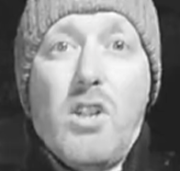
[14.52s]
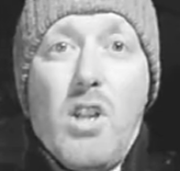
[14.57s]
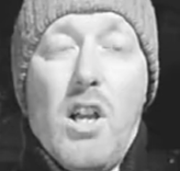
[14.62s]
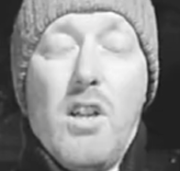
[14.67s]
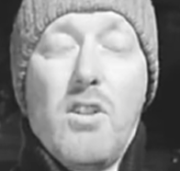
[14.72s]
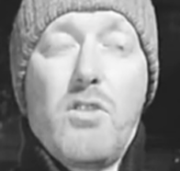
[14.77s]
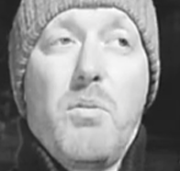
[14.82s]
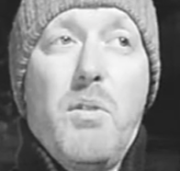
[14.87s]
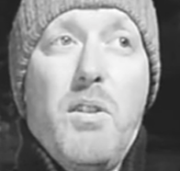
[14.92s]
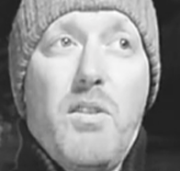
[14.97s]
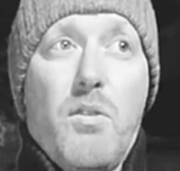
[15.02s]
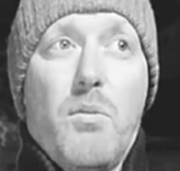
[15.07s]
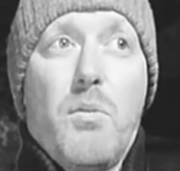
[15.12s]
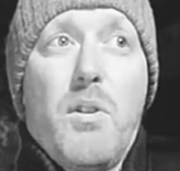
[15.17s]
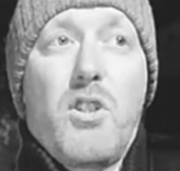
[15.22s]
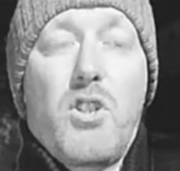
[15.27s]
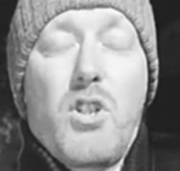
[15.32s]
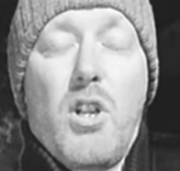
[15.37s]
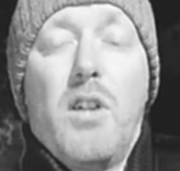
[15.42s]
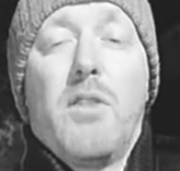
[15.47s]
a country, as a
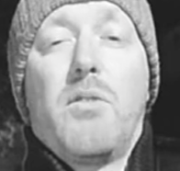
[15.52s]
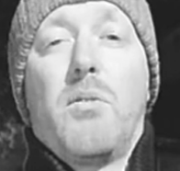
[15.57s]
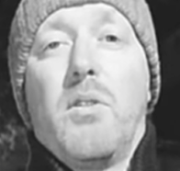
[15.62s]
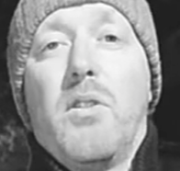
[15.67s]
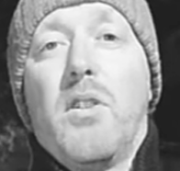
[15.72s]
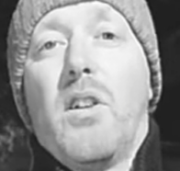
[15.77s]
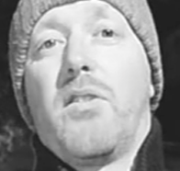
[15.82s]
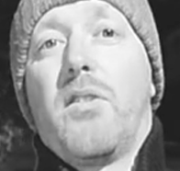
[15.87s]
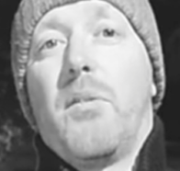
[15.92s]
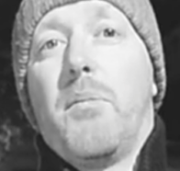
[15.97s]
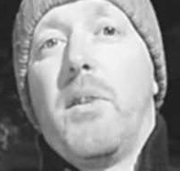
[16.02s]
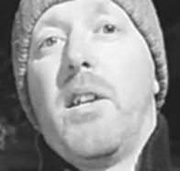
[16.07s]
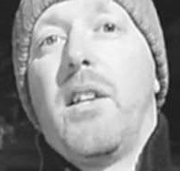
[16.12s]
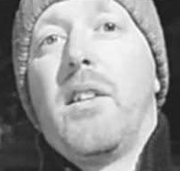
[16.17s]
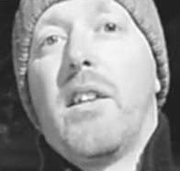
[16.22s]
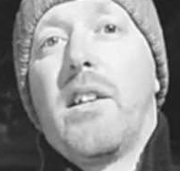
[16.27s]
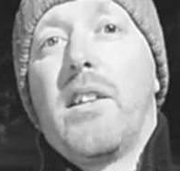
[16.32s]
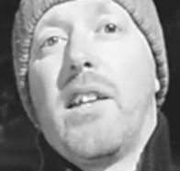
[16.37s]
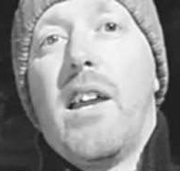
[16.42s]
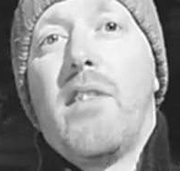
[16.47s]
rich country, doesn't
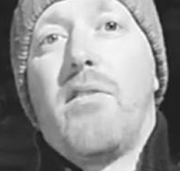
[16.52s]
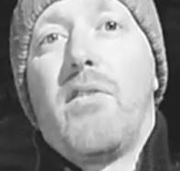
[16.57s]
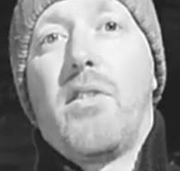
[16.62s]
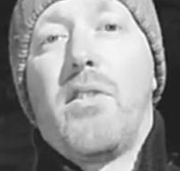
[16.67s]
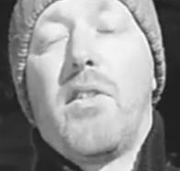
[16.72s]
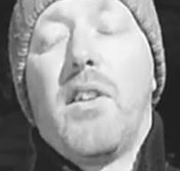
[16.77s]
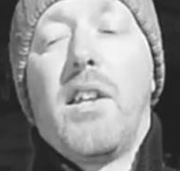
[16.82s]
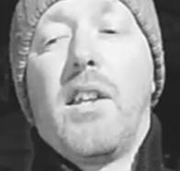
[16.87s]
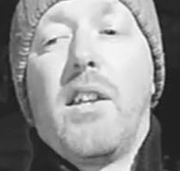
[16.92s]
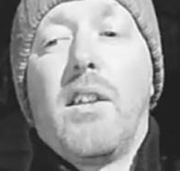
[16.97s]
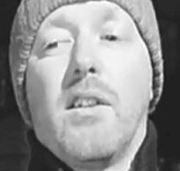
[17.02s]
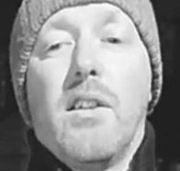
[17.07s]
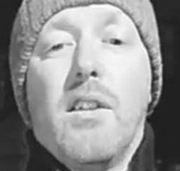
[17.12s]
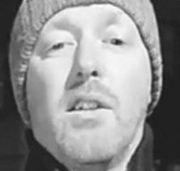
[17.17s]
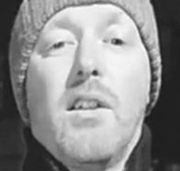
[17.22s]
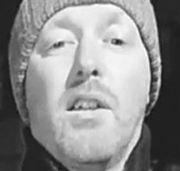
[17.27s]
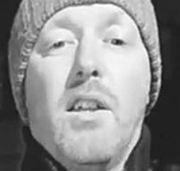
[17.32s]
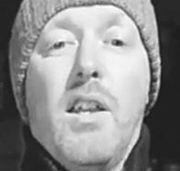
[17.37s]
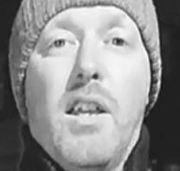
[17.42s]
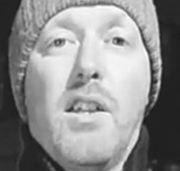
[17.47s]
mean that everything
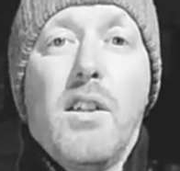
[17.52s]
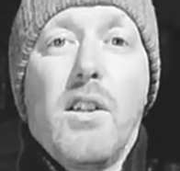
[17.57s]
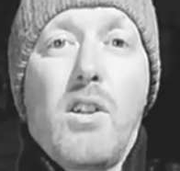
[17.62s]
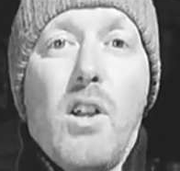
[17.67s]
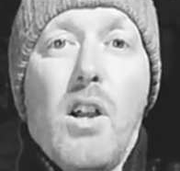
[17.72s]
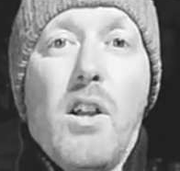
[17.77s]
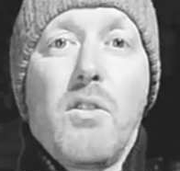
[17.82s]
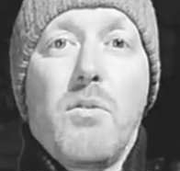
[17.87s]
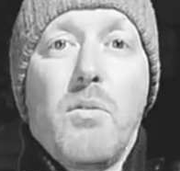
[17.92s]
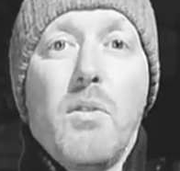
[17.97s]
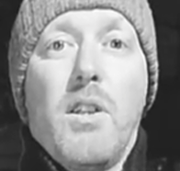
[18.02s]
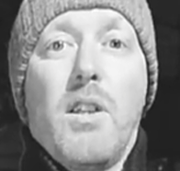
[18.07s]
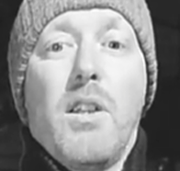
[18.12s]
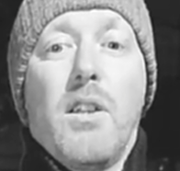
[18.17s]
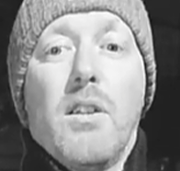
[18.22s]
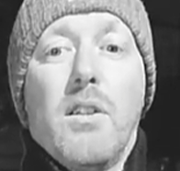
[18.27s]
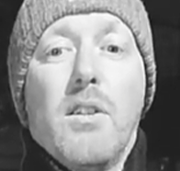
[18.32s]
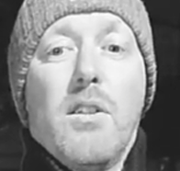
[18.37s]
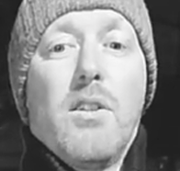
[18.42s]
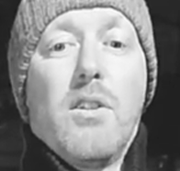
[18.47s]
in the country
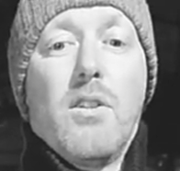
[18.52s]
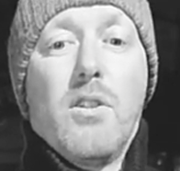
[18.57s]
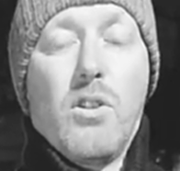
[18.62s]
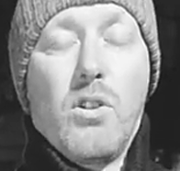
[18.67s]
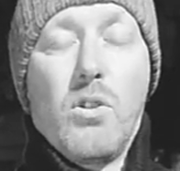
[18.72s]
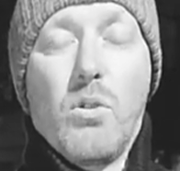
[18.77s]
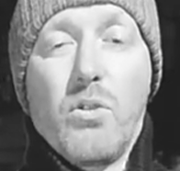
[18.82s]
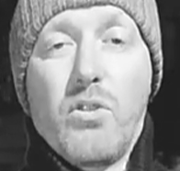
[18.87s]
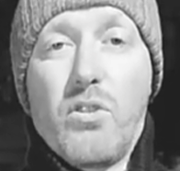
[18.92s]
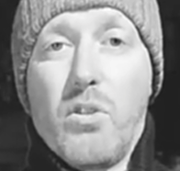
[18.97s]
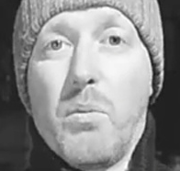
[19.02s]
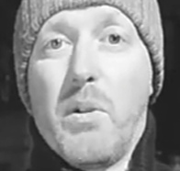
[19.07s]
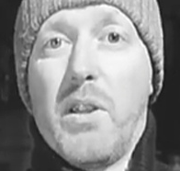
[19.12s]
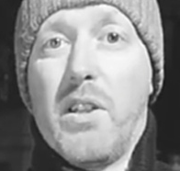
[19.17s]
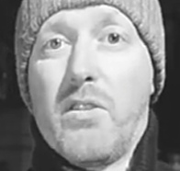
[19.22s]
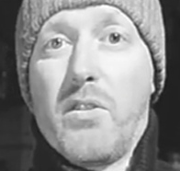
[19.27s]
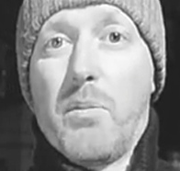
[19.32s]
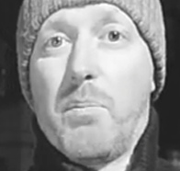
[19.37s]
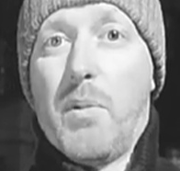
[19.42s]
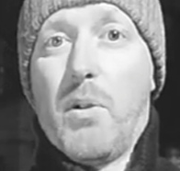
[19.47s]
goes the way
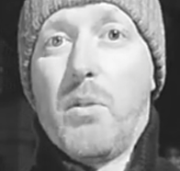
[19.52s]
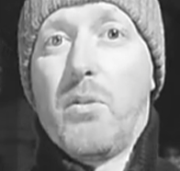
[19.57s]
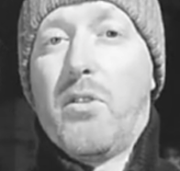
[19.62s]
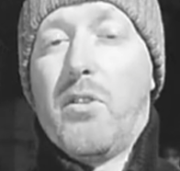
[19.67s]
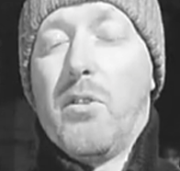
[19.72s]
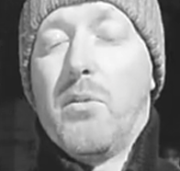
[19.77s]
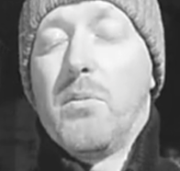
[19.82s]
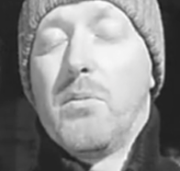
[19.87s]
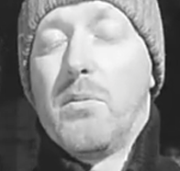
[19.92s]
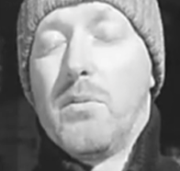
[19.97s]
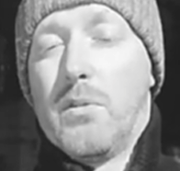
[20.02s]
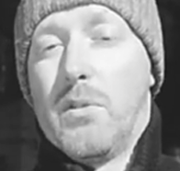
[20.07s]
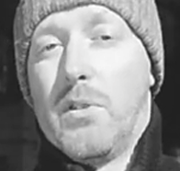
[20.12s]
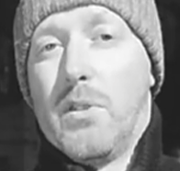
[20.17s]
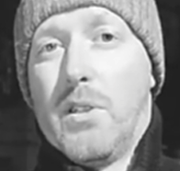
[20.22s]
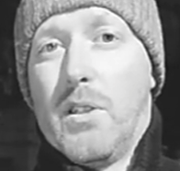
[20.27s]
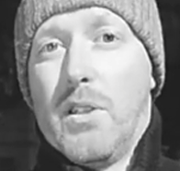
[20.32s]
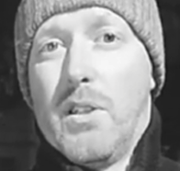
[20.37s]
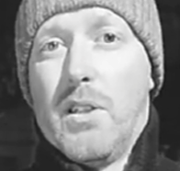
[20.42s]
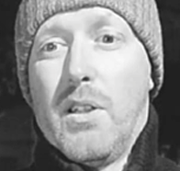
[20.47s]
it's supposed to.
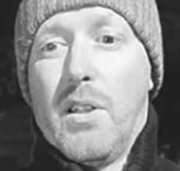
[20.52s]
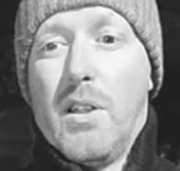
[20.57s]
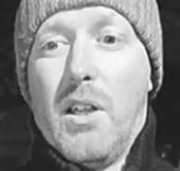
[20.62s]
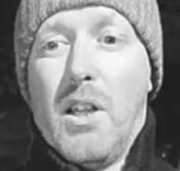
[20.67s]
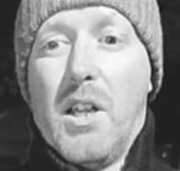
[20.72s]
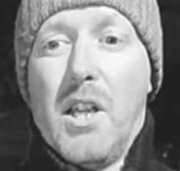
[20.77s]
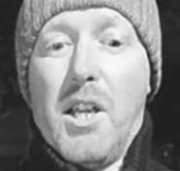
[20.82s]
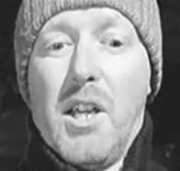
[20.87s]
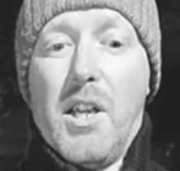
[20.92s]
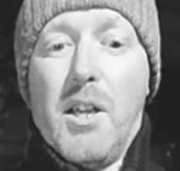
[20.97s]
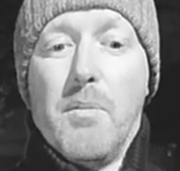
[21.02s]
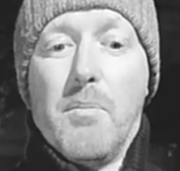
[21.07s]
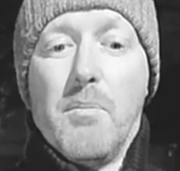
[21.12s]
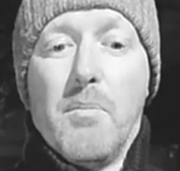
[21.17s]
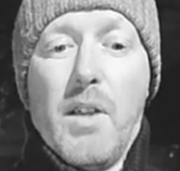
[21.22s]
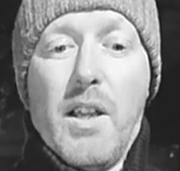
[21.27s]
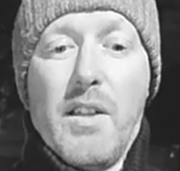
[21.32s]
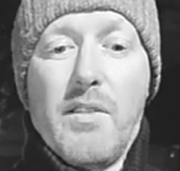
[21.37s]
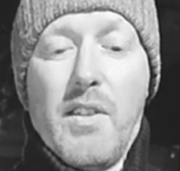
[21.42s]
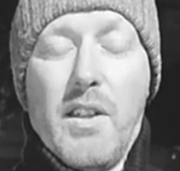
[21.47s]

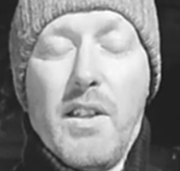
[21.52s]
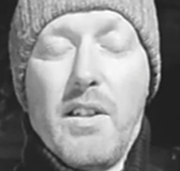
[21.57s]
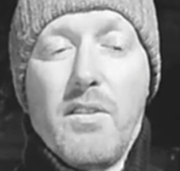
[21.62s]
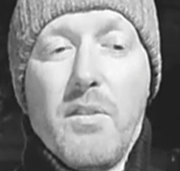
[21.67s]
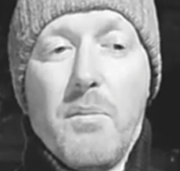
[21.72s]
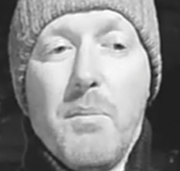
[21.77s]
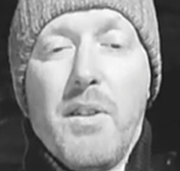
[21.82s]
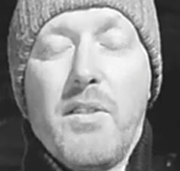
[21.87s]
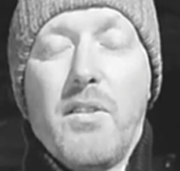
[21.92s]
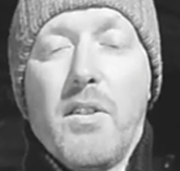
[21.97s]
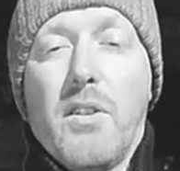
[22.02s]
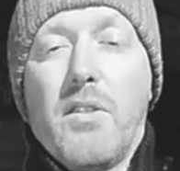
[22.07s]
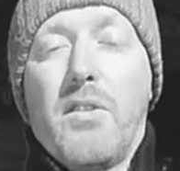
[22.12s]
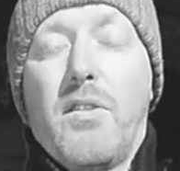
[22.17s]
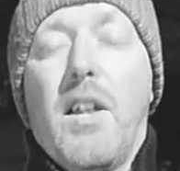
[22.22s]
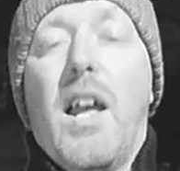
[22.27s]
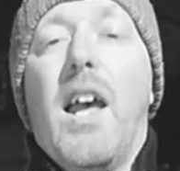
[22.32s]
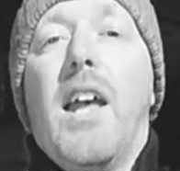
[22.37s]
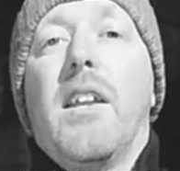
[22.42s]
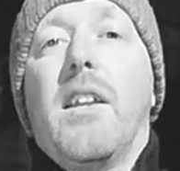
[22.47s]
I think it's a
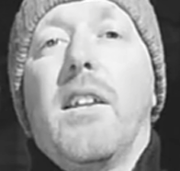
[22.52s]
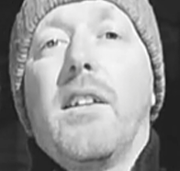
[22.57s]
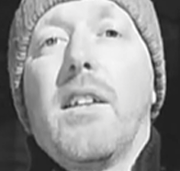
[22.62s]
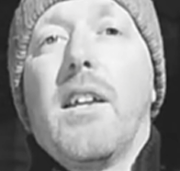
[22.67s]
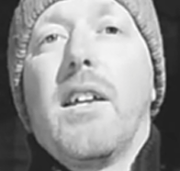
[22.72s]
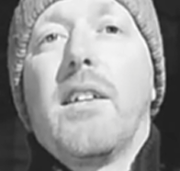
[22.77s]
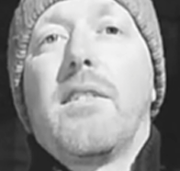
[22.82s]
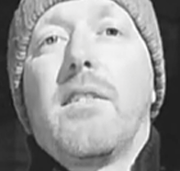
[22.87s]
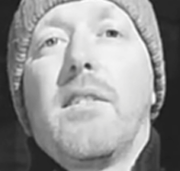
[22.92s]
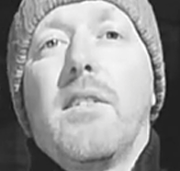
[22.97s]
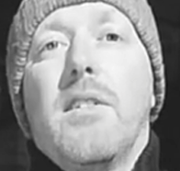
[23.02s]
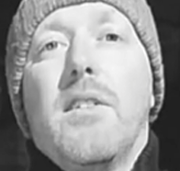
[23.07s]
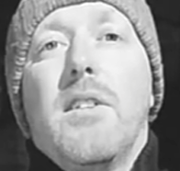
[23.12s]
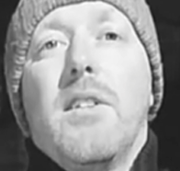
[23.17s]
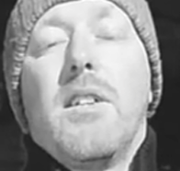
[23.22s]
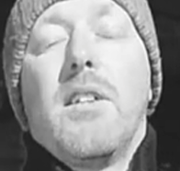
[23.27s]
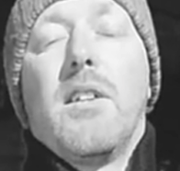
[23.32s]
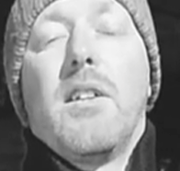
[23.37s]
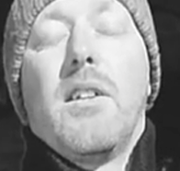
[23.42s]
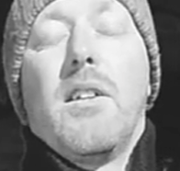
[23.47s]
misunderstanding that
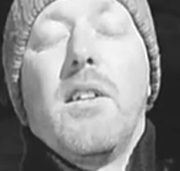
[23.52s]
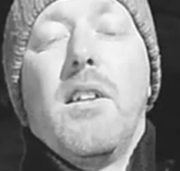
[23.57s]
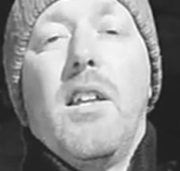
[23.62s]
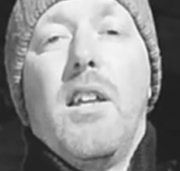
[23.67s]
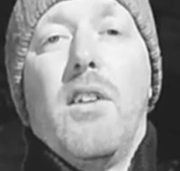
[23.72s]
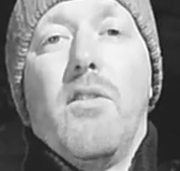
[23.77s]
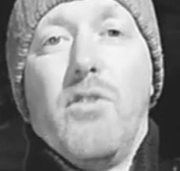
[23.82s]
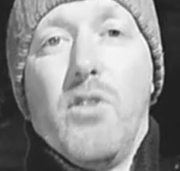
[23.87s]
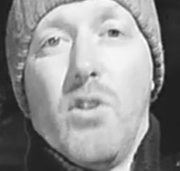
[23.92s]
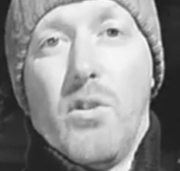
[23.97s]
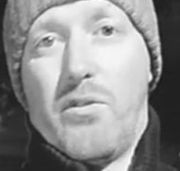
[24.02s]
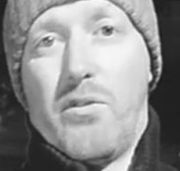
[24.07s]
if